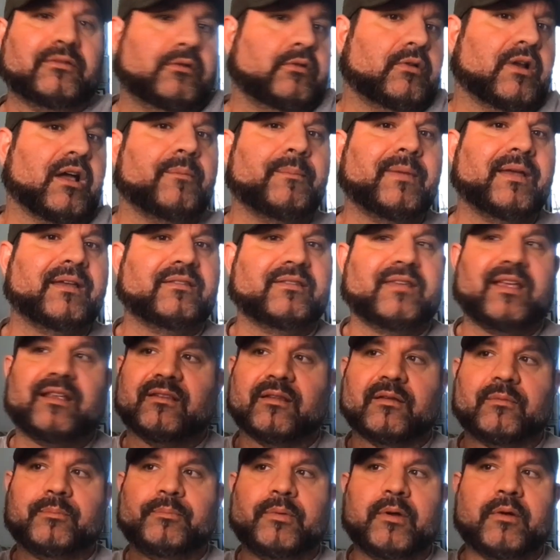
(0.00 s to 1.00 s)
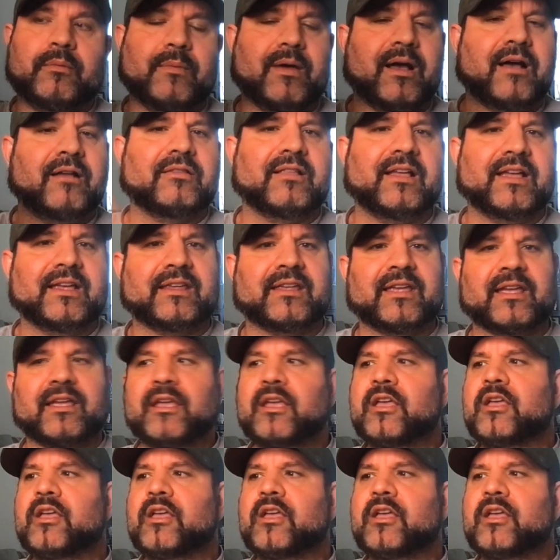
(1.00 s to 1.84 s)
dude, I'll make sense. And boom, I like it.